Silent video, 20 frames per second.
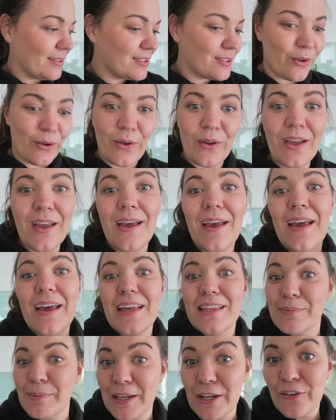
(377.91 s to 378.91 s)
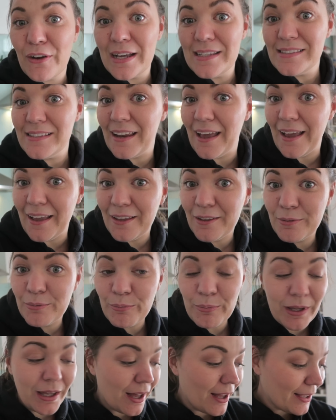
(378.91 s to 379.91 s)
So it's been a crazy day.
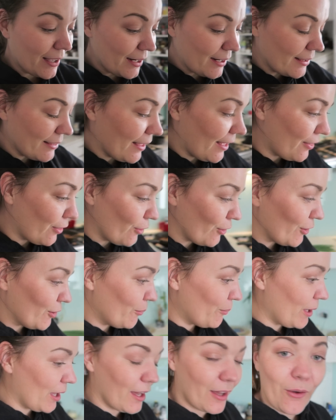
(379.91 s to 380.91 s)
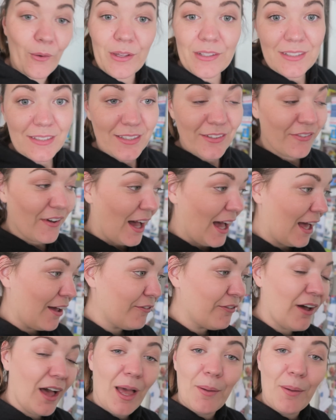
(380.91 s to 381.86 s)
We are getting there though. We are going to survive.